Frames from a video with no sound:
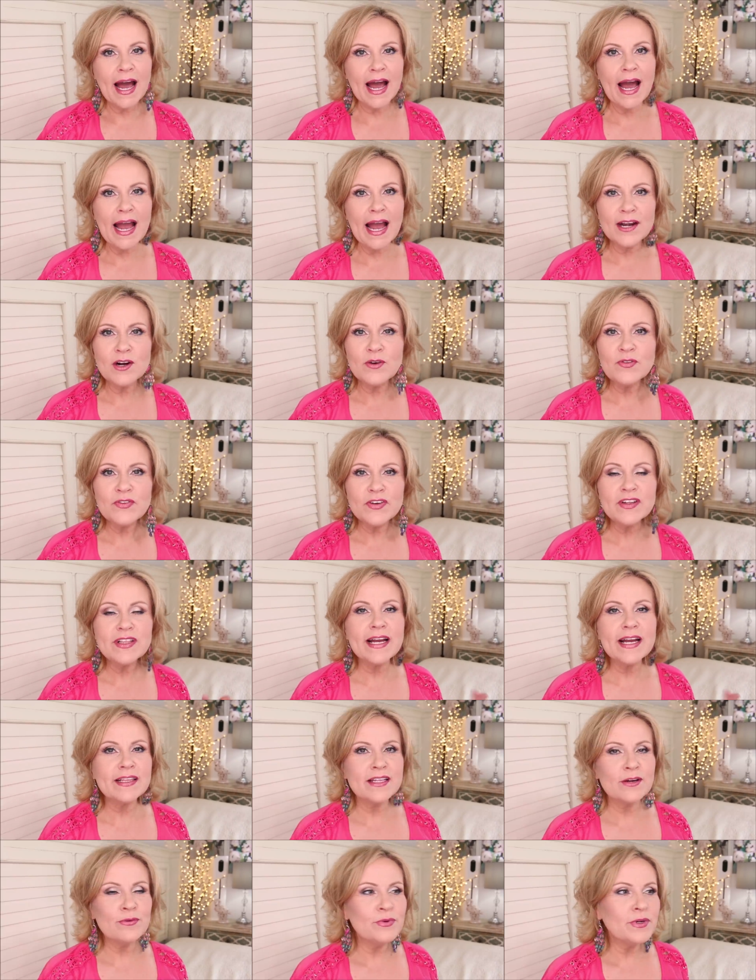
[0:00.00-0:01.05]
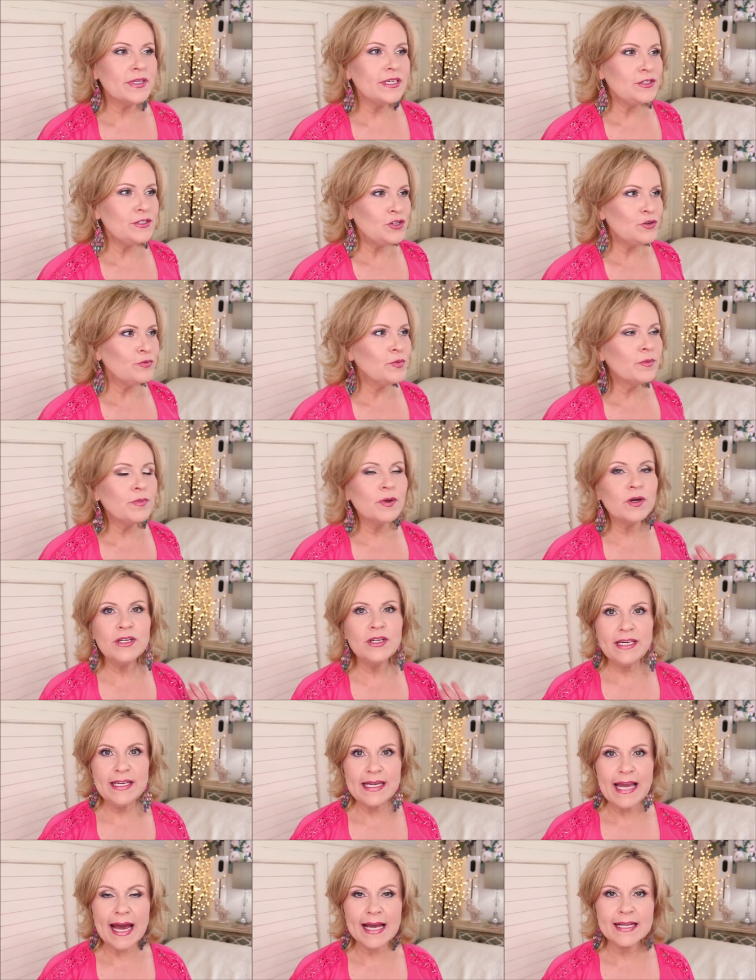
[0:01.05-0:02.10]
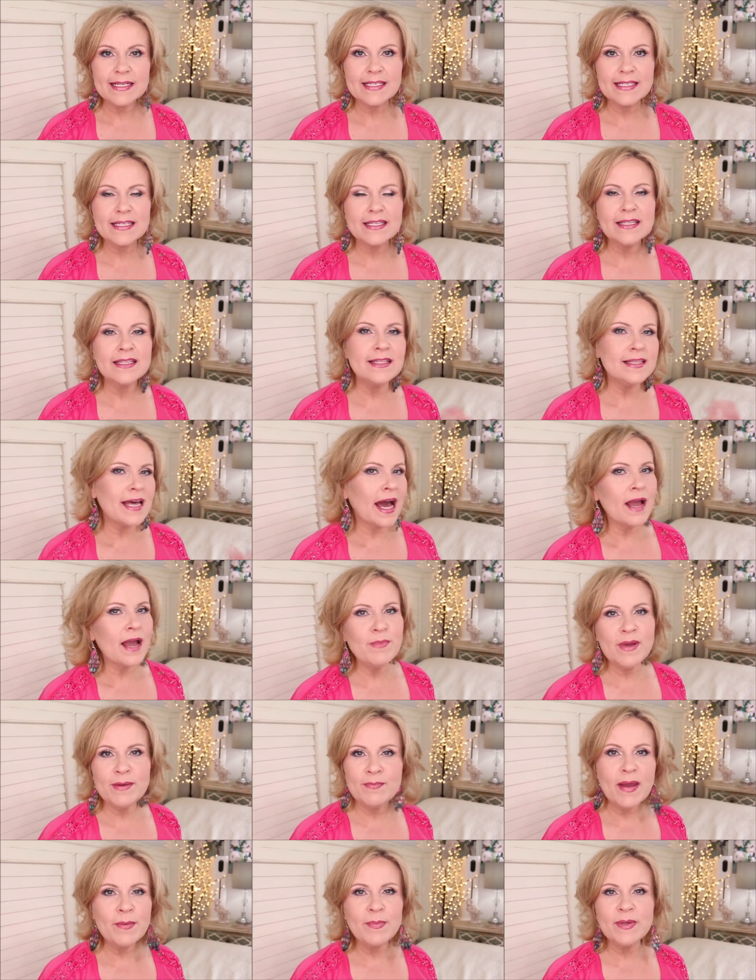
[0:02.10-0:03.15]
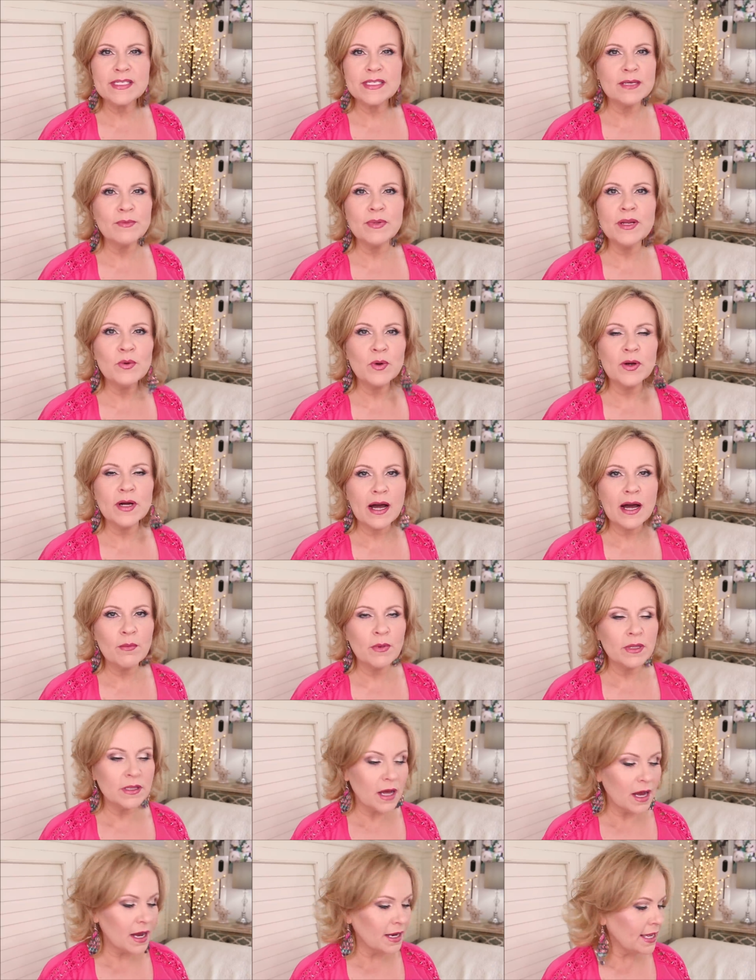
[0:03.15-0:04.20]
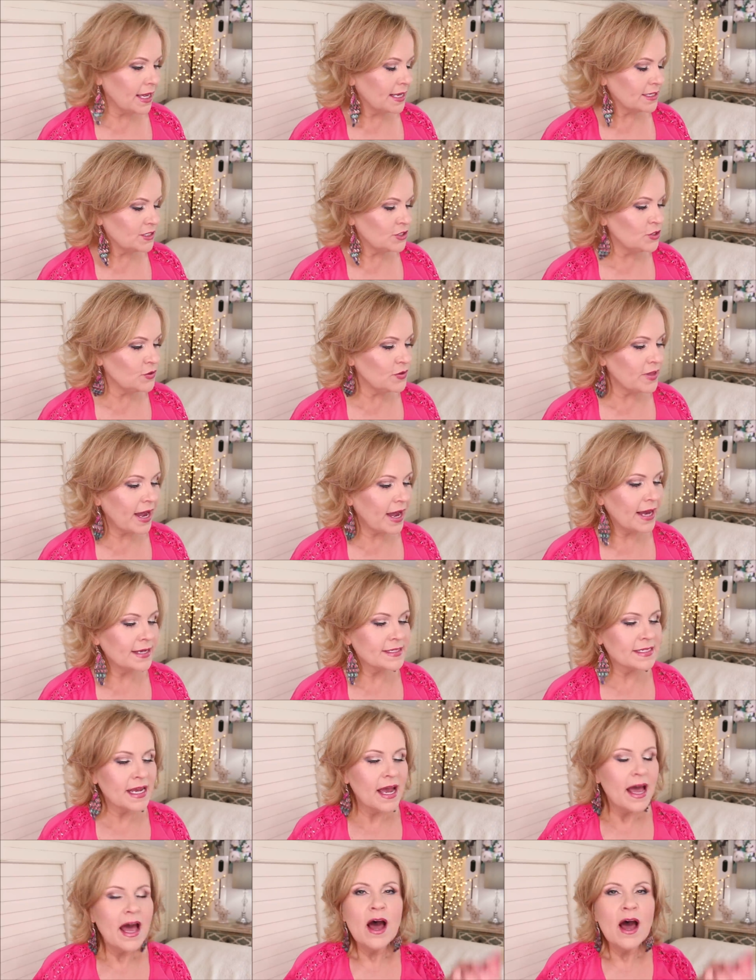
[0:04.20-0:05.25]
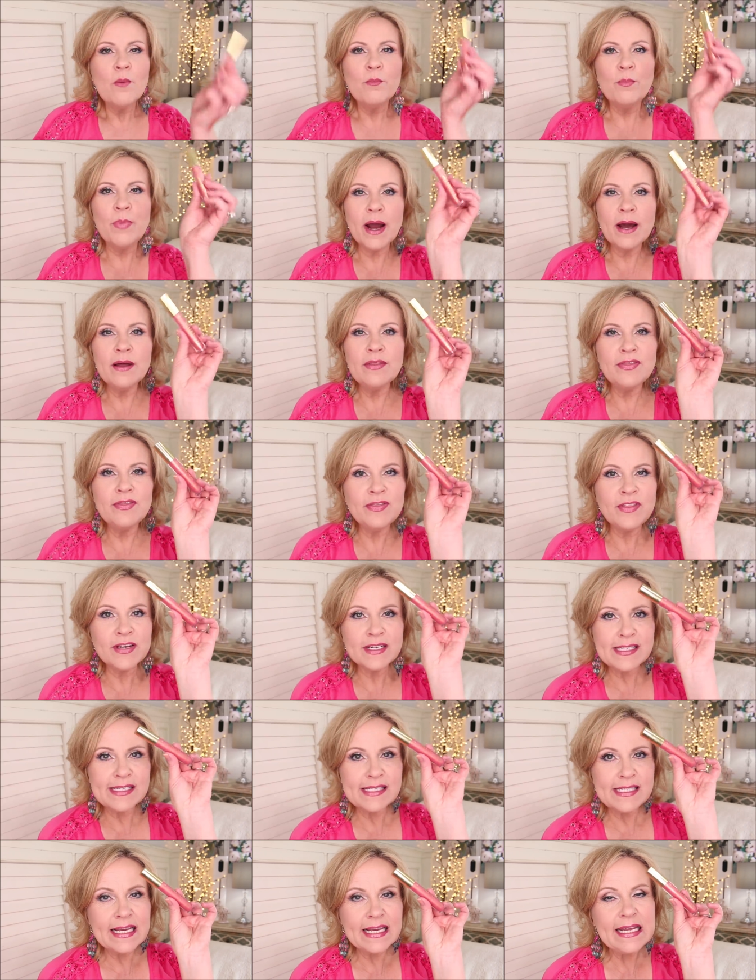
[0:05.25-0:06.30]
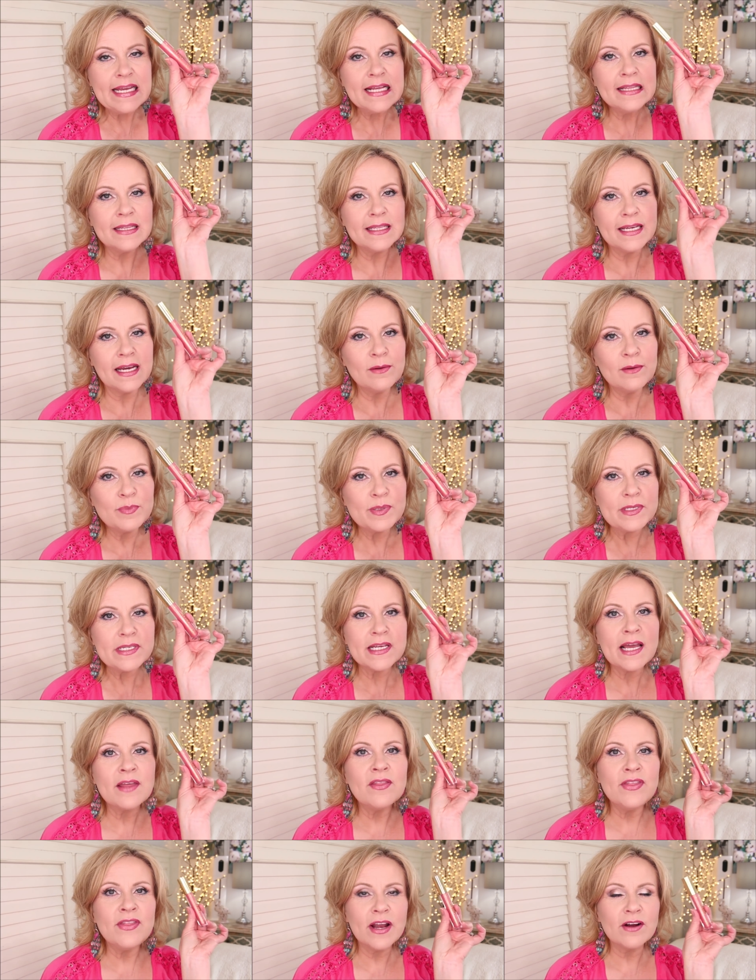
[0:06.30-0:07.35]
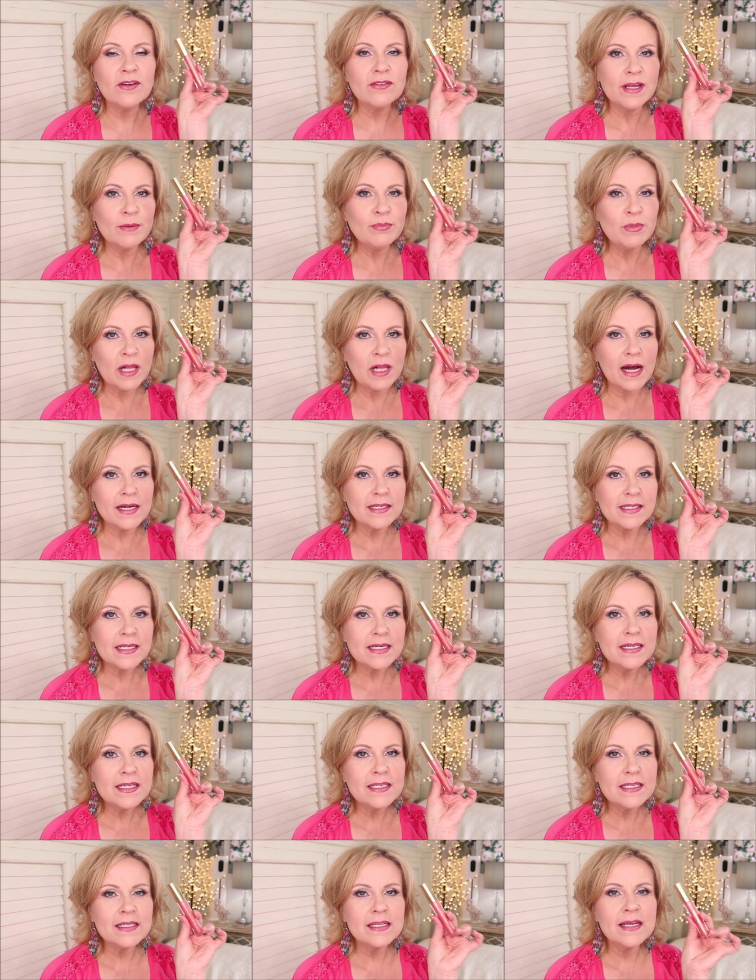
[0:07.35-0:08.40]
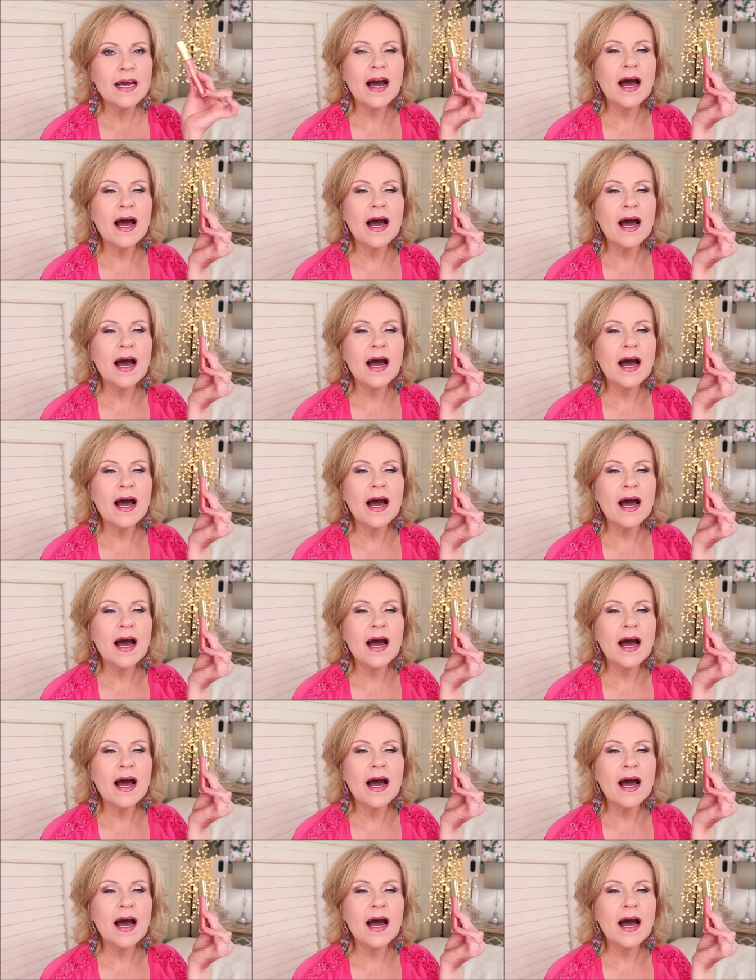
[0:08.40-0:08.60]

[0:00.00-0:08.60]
I don't feel like they're really dupable yet. I mean, maybe somebody will come along and do that. But the City Lips, their lip glosses,